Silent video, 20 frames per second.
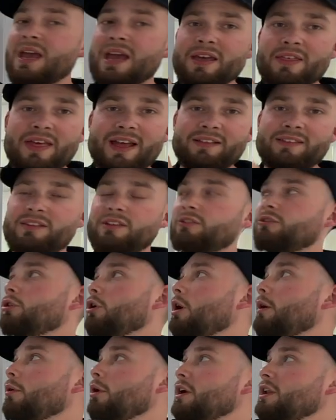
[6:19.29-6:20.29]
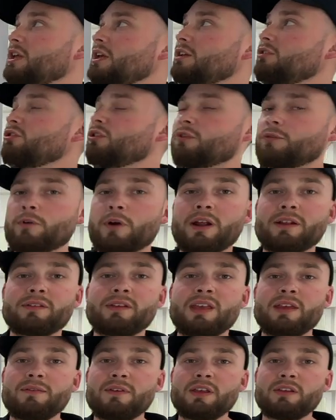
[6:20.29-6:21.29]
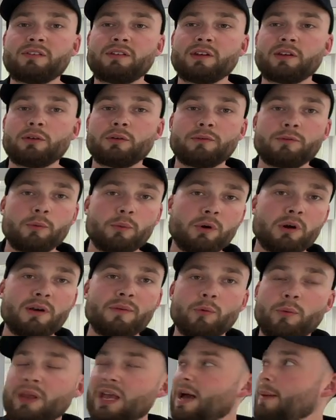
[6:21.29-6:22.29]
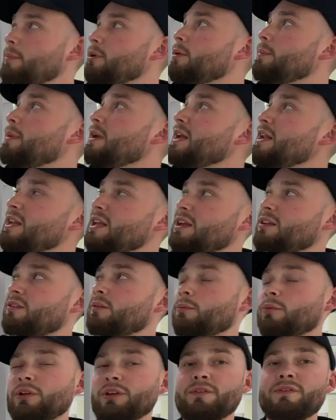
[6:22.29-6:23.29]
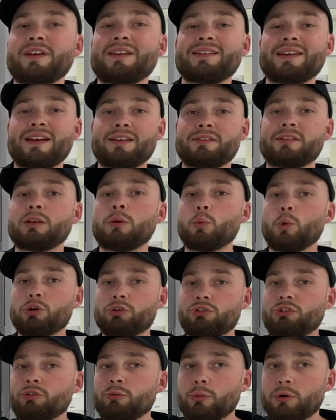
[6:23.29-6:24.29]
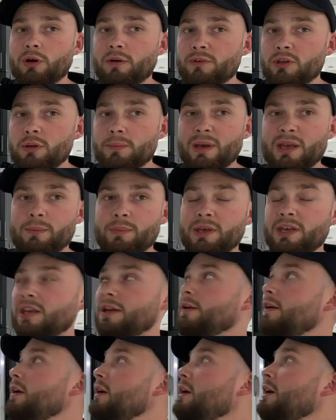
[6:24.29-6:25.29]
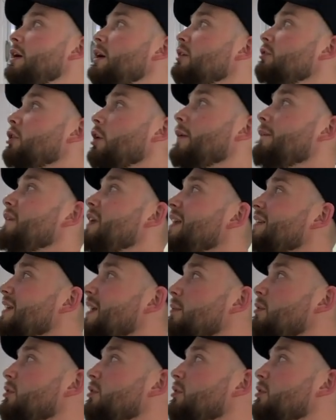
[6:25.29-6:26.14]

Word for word: That's this guy right here, just for our TV signal for wherever we happen to be, and you get some really fantastic watches wherever you may be. So he's going to be